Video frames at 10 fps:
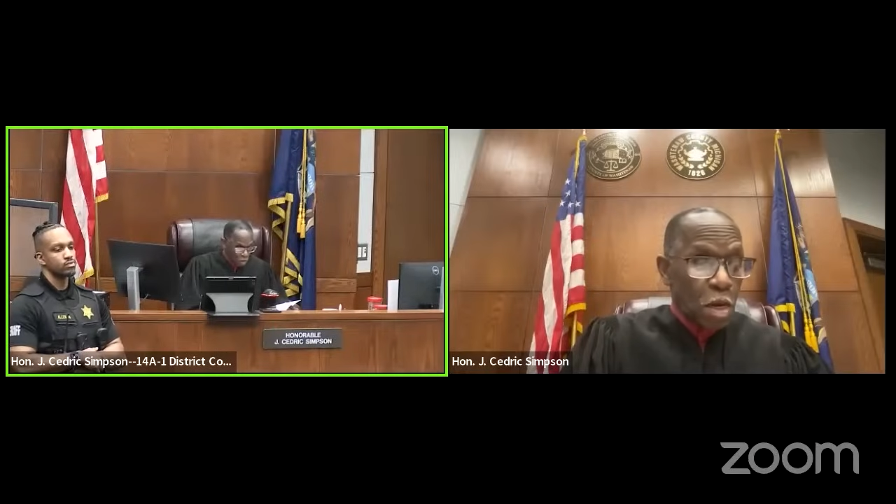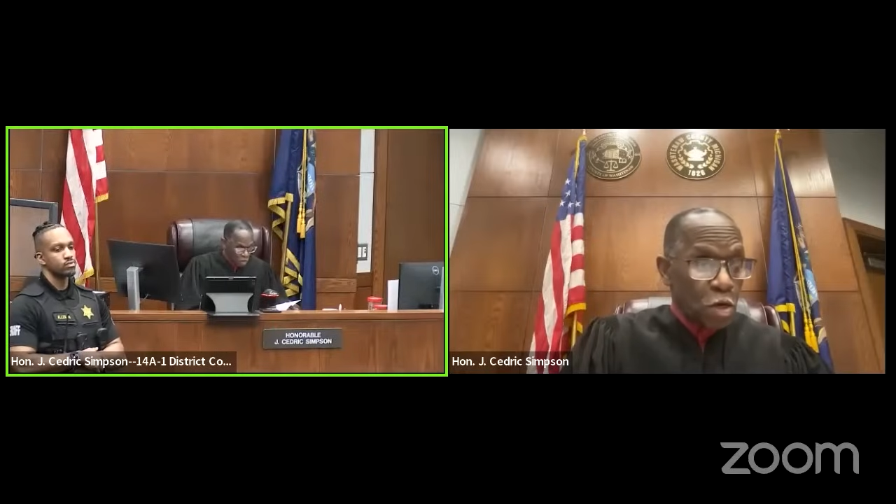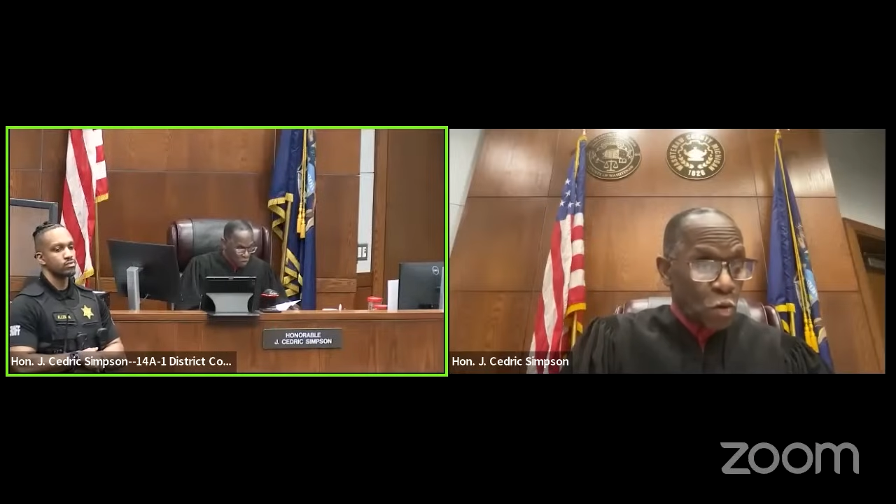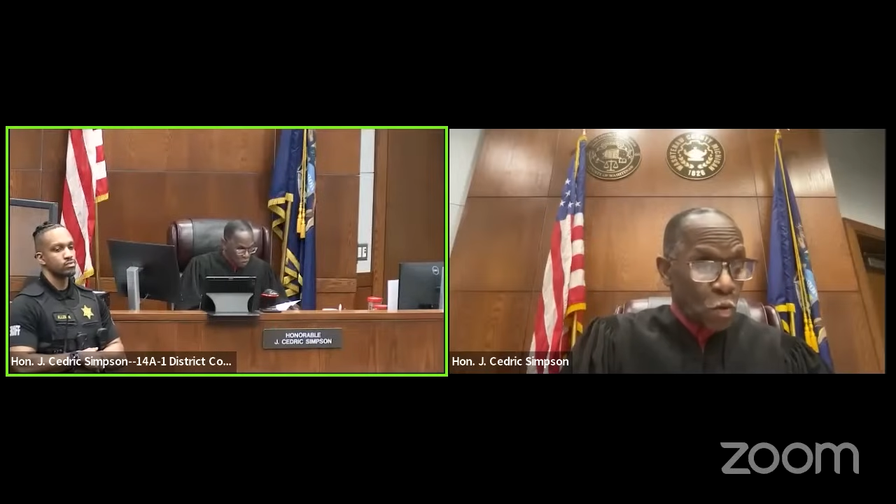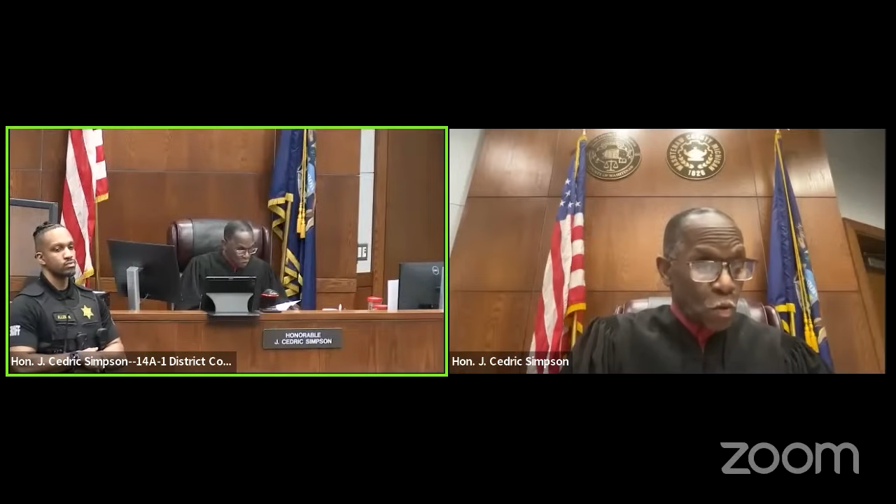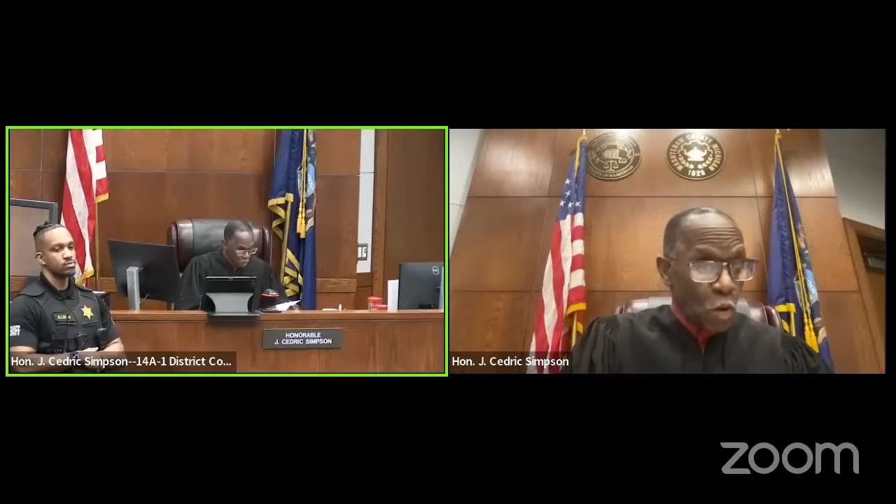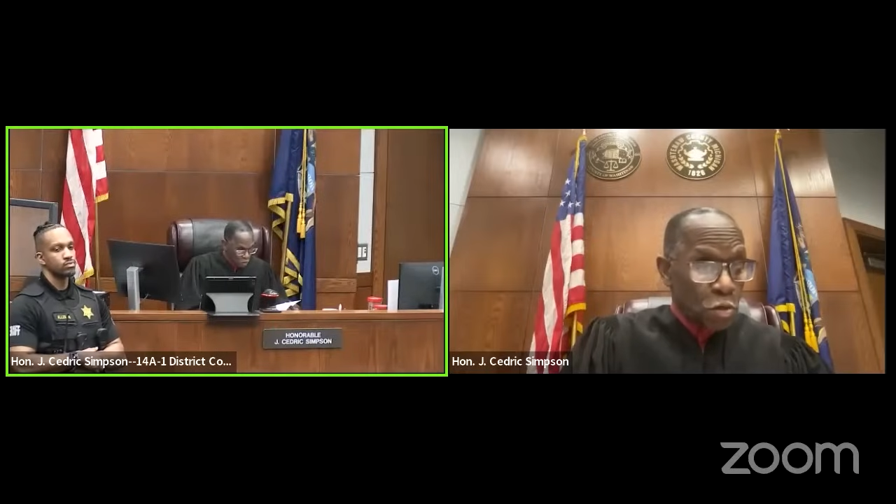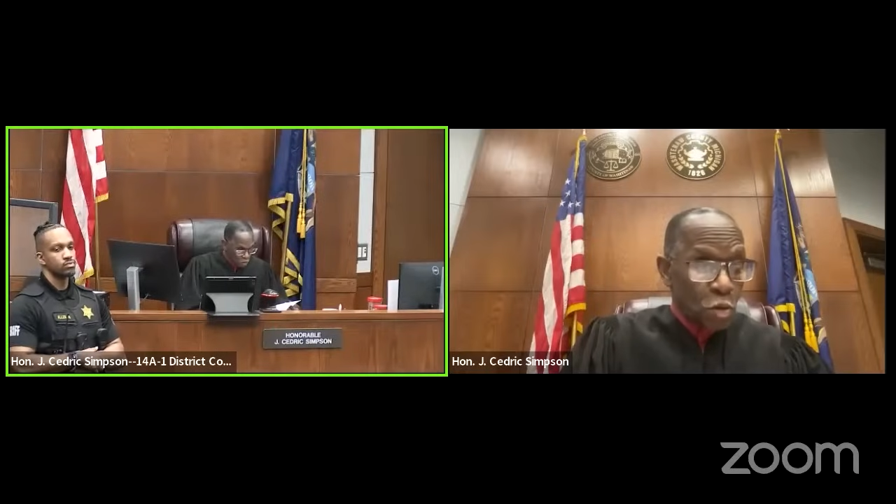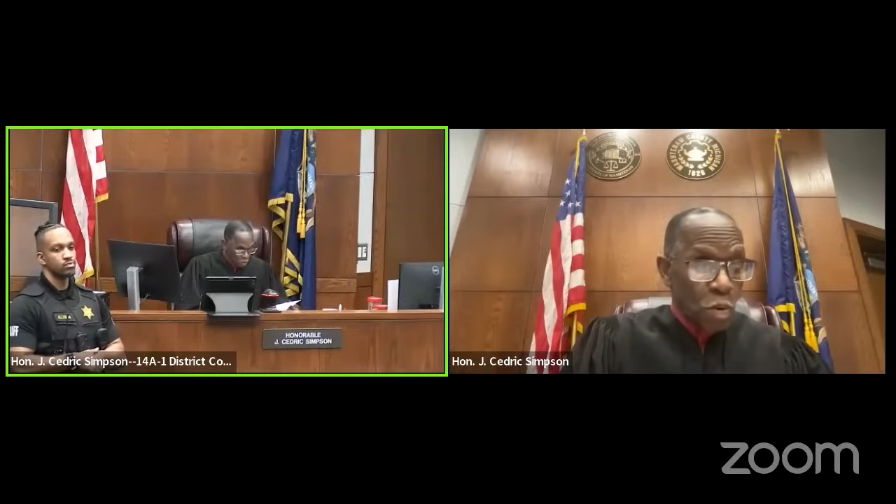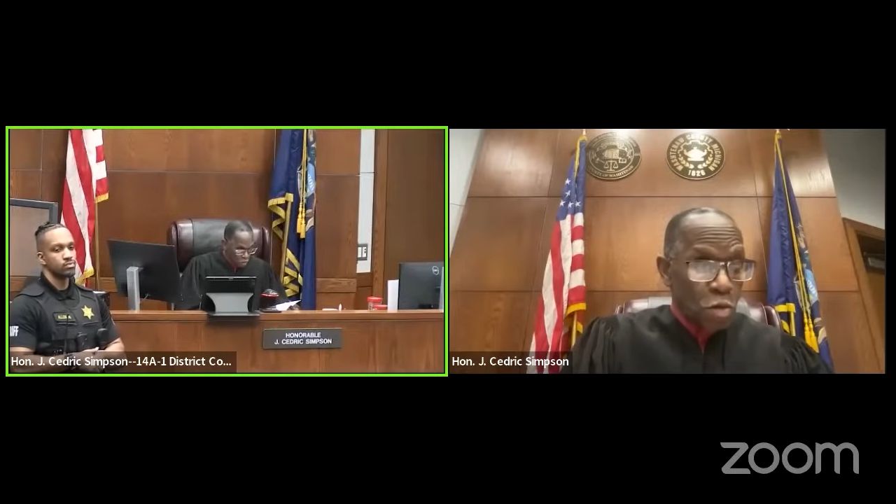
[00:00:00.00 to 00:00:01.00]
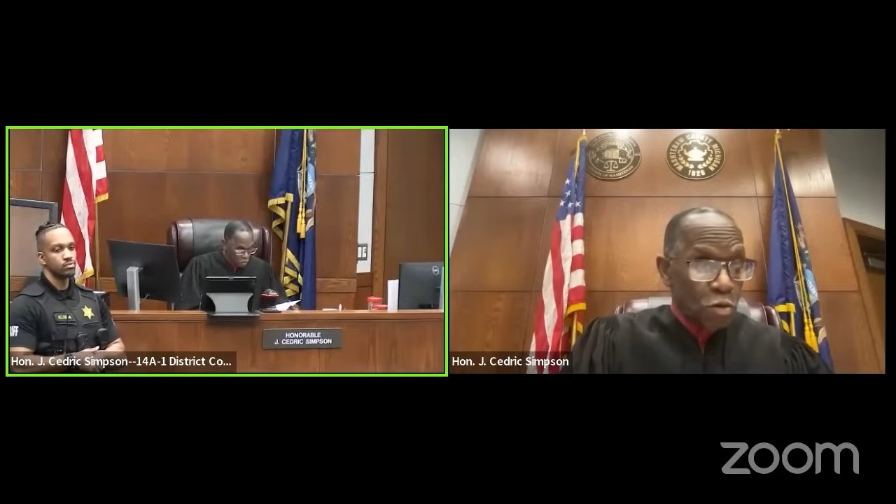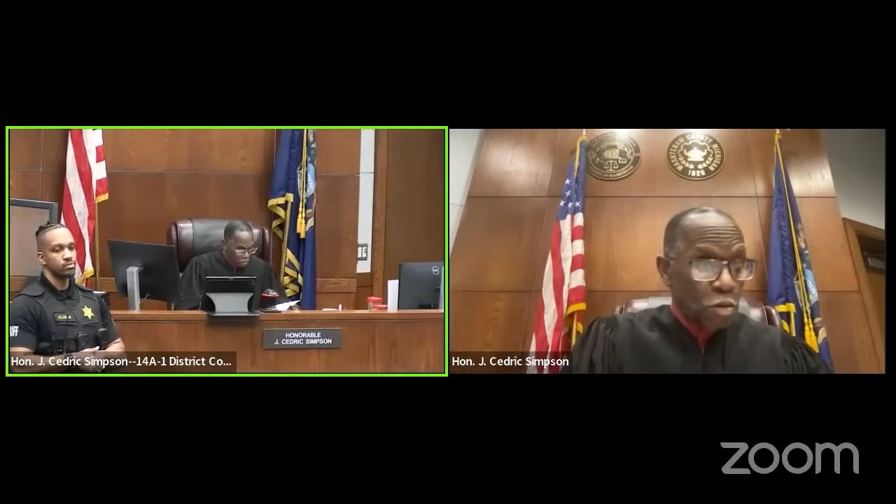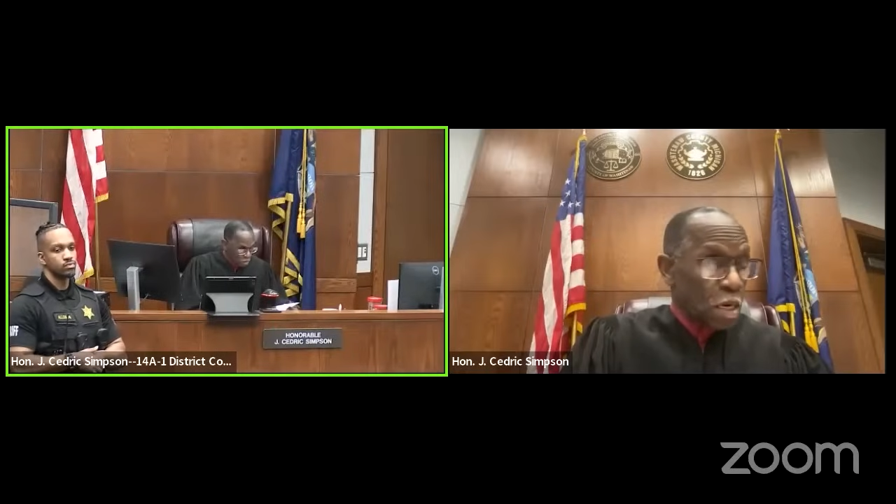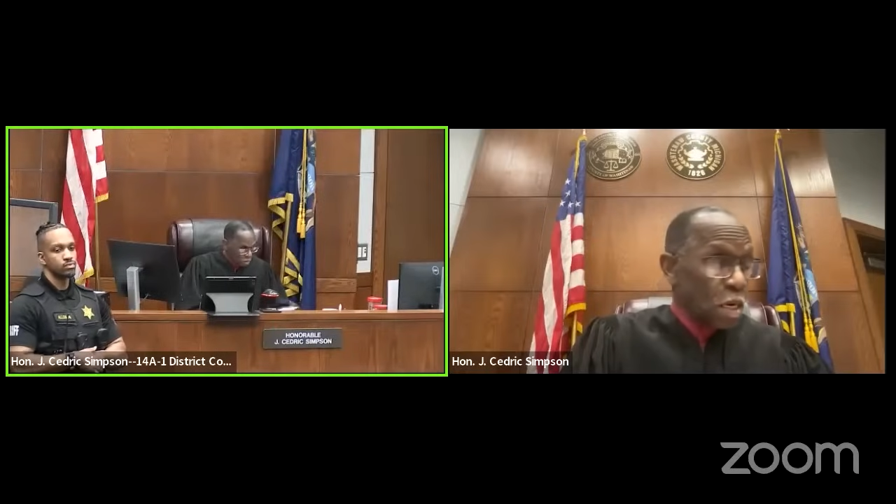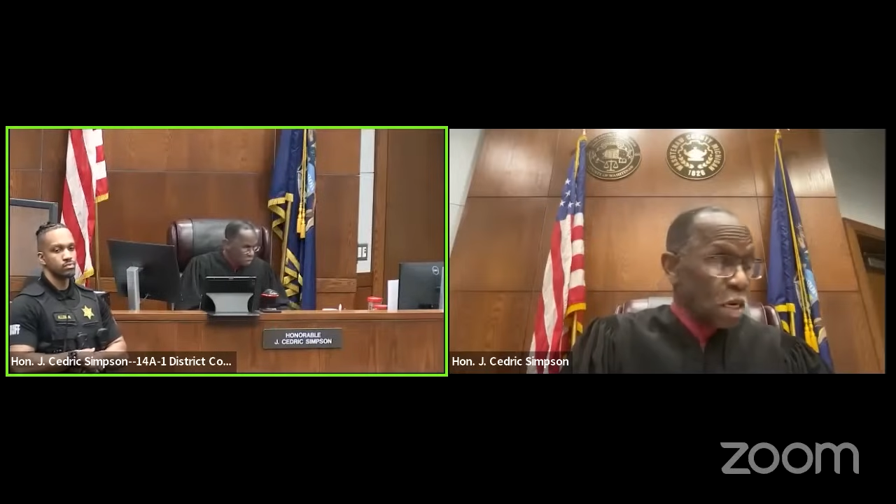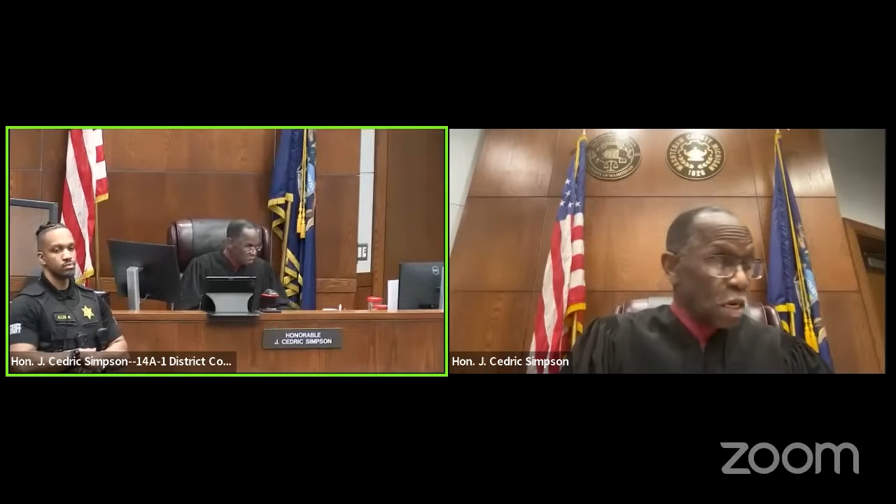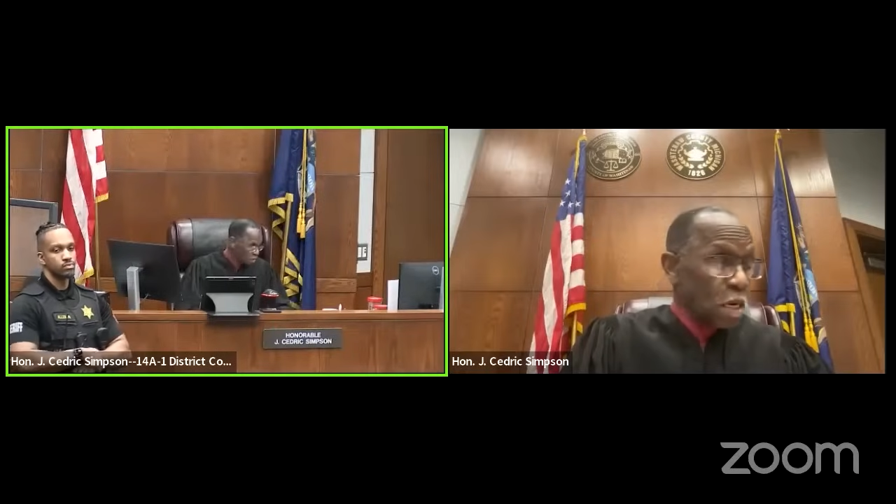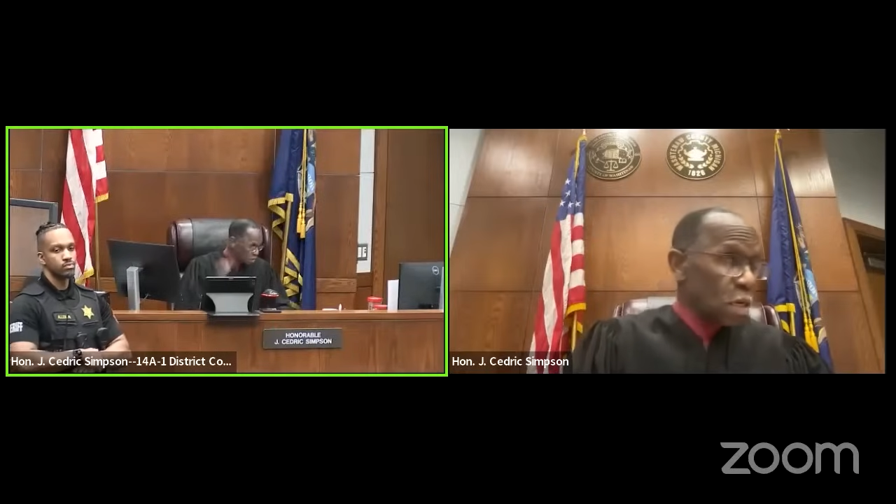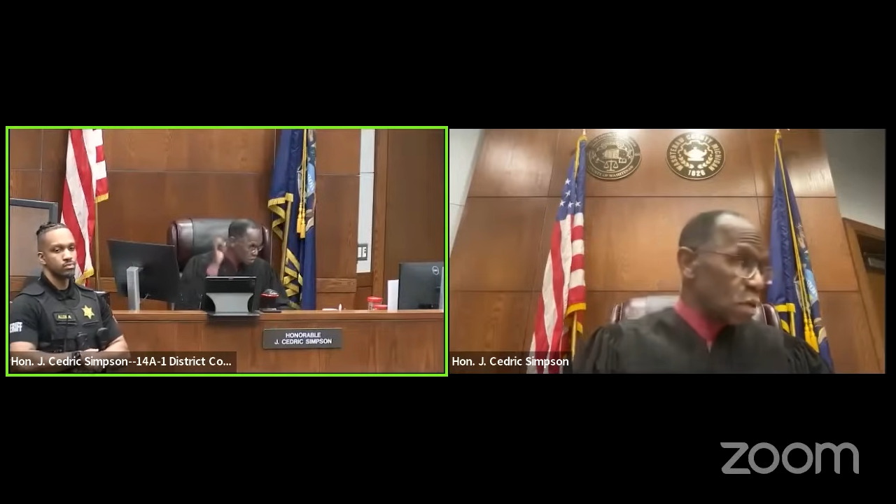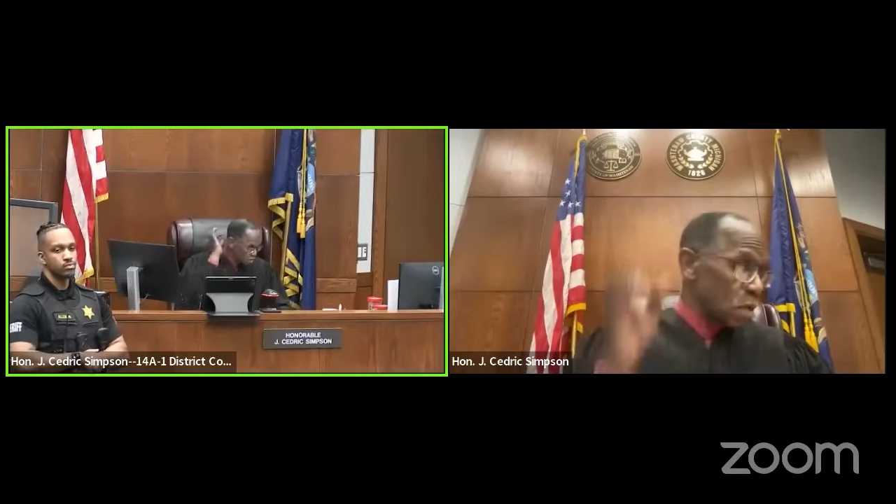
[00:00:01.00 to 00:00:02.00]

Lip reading: And you also understand